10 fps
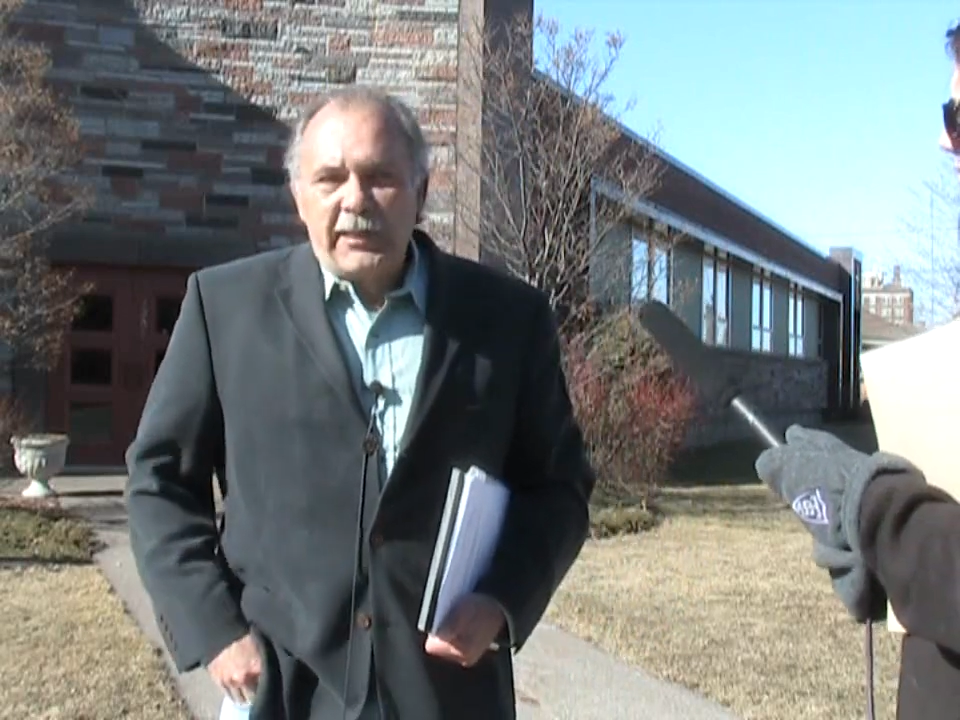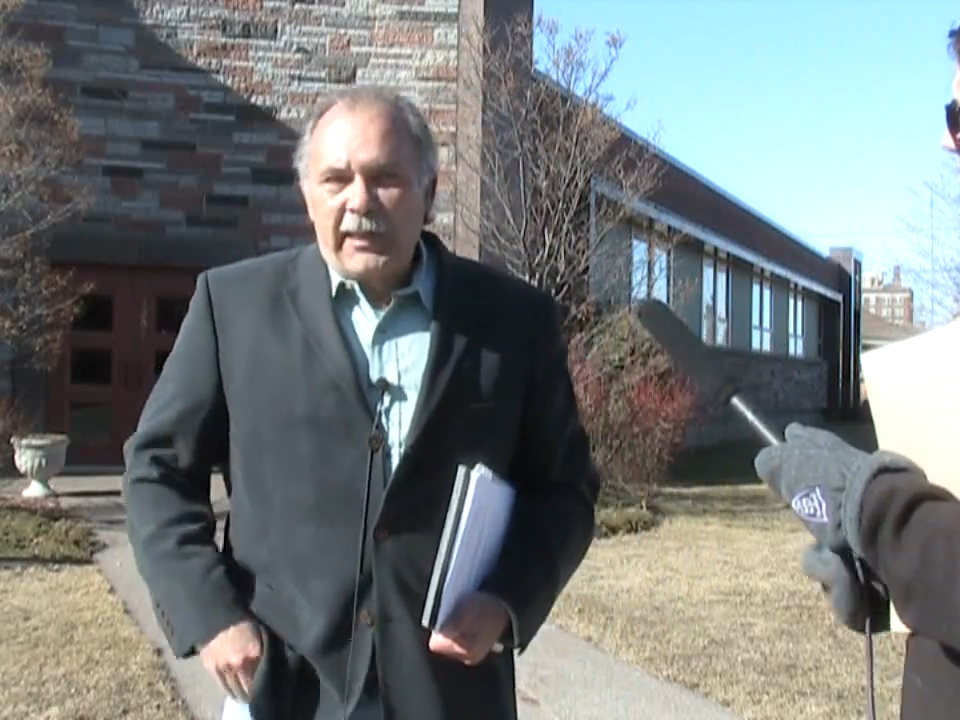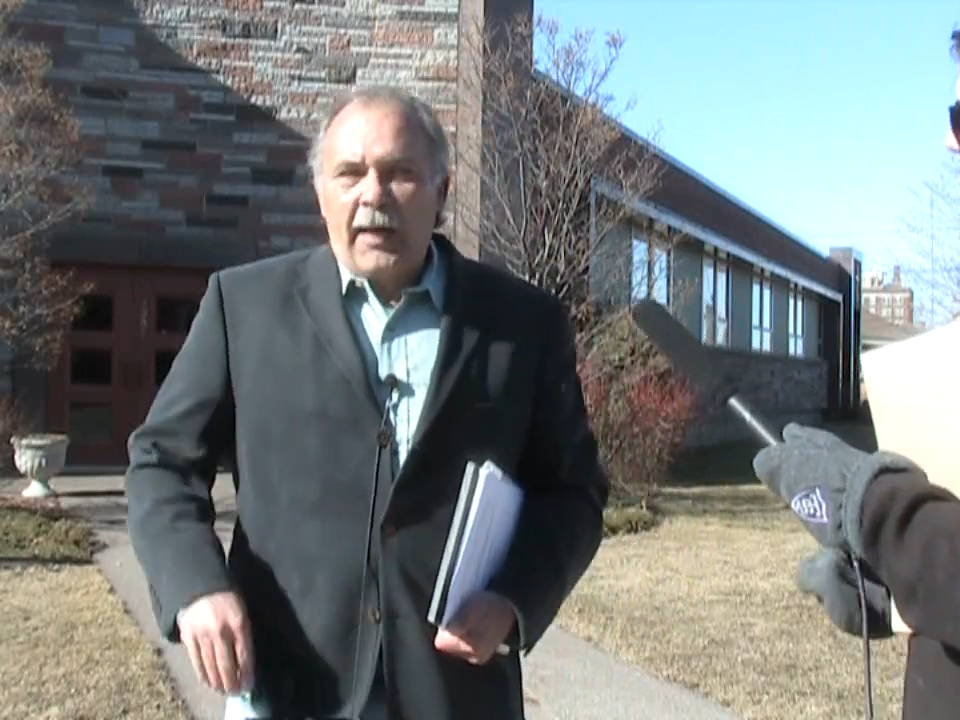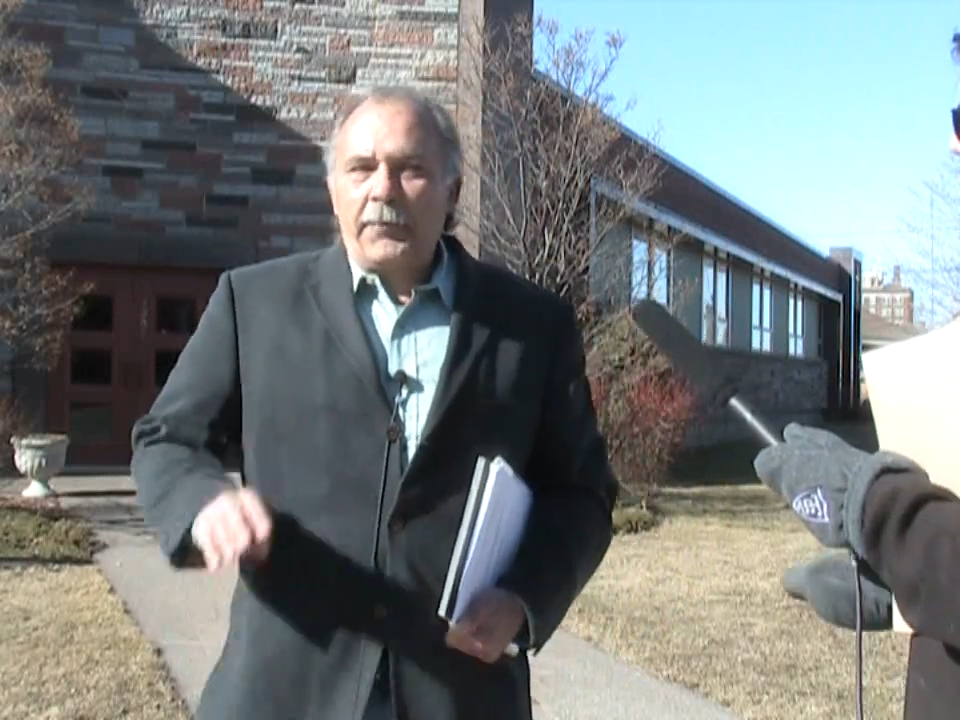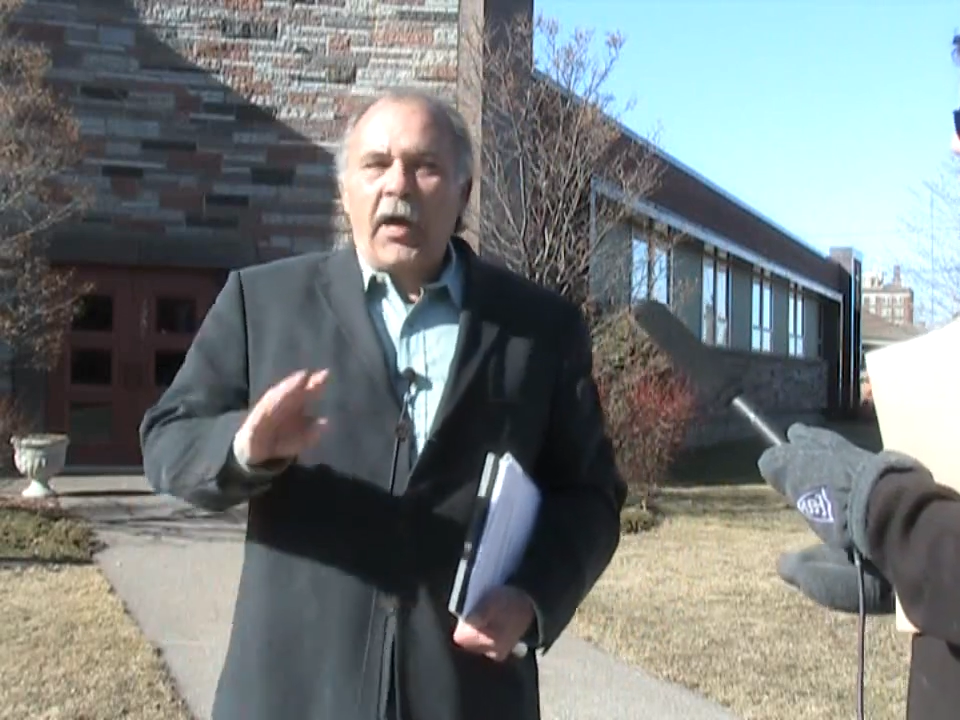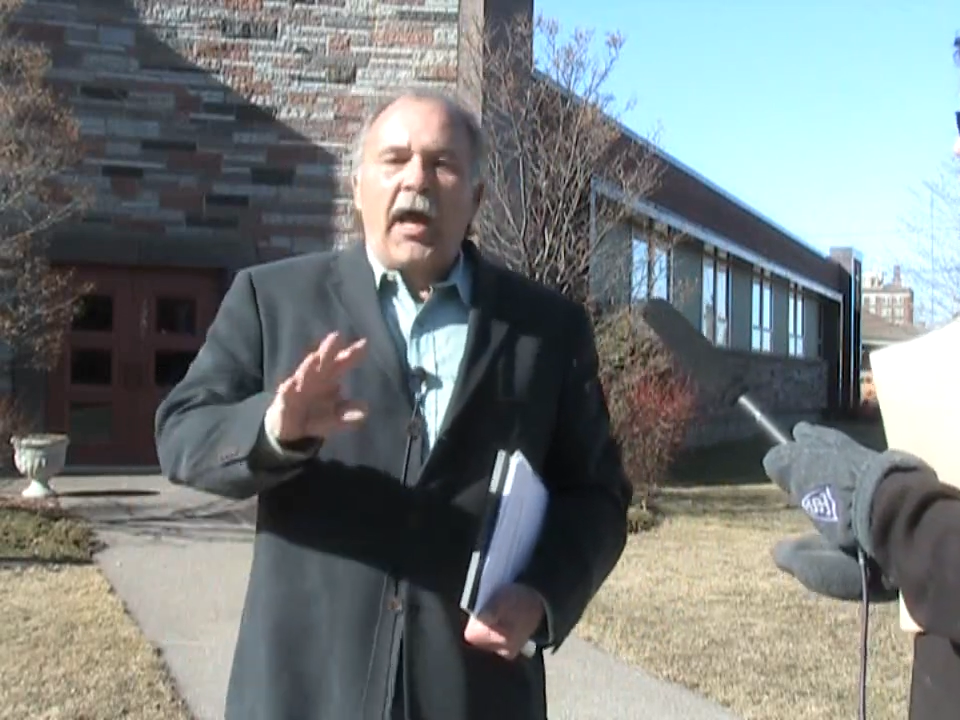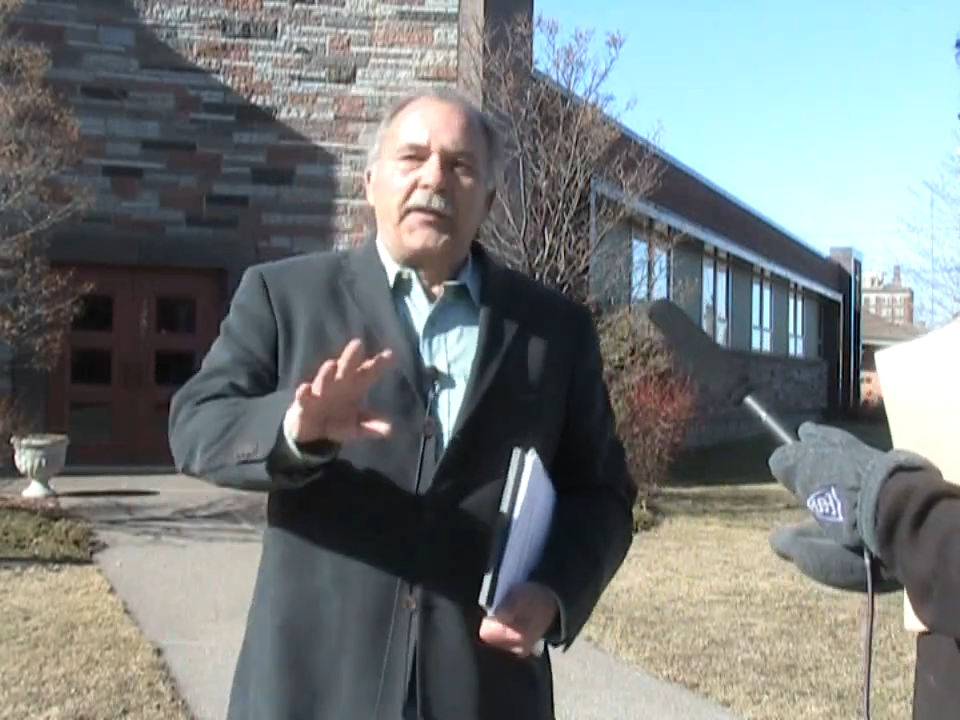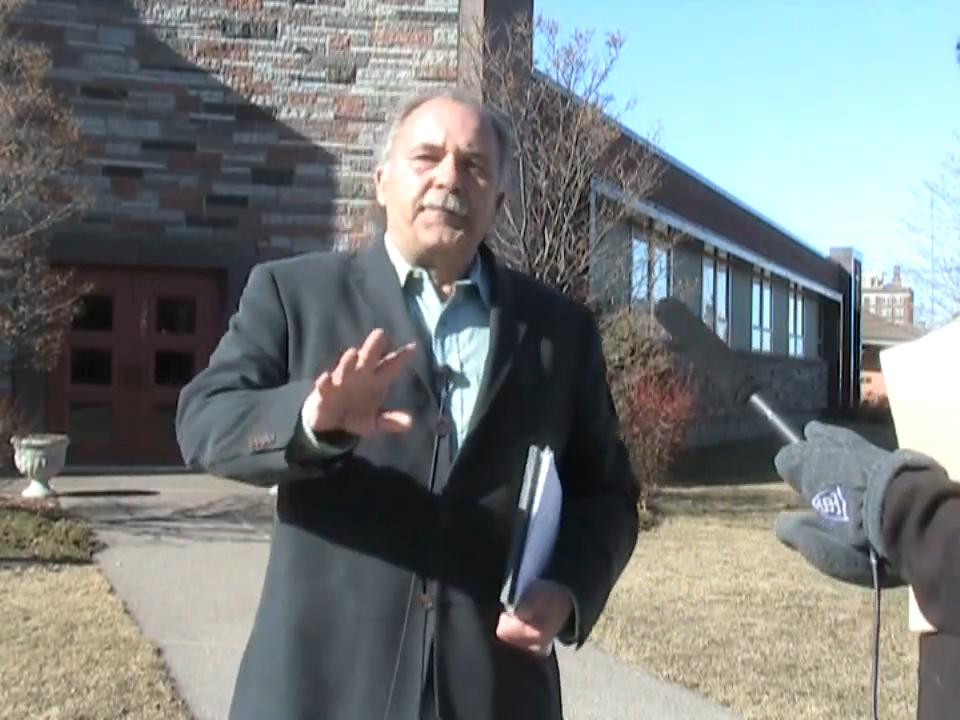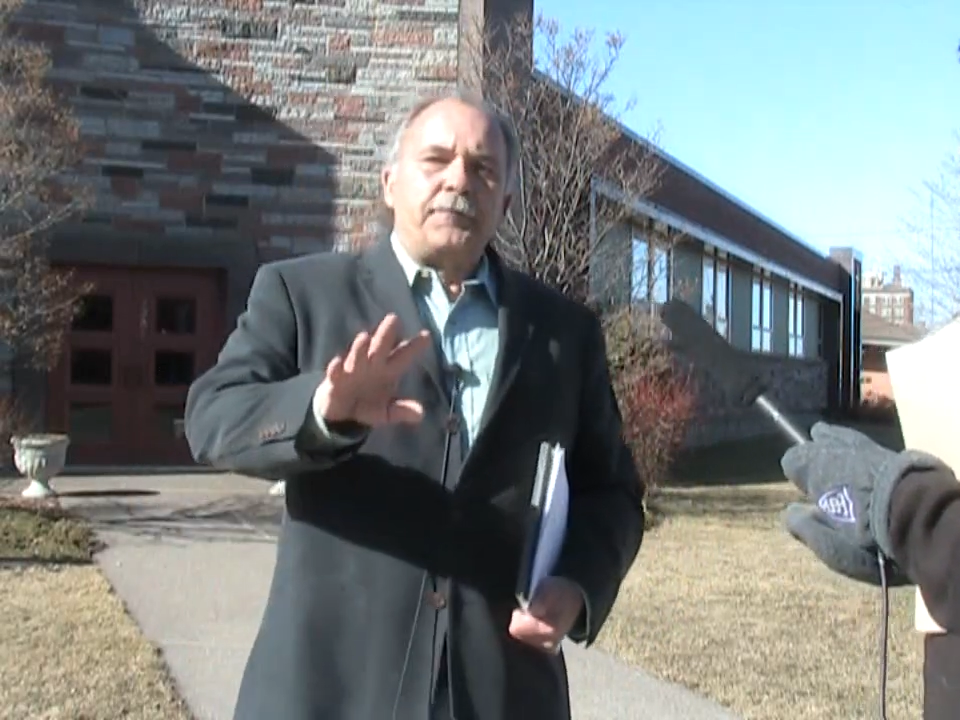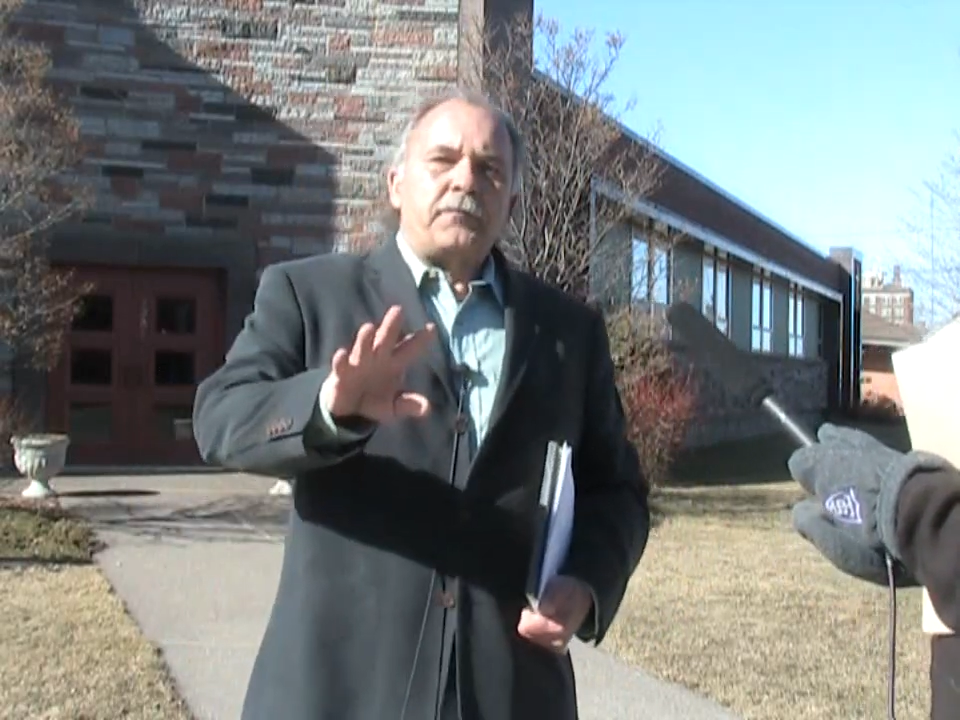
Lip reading: that I'm not,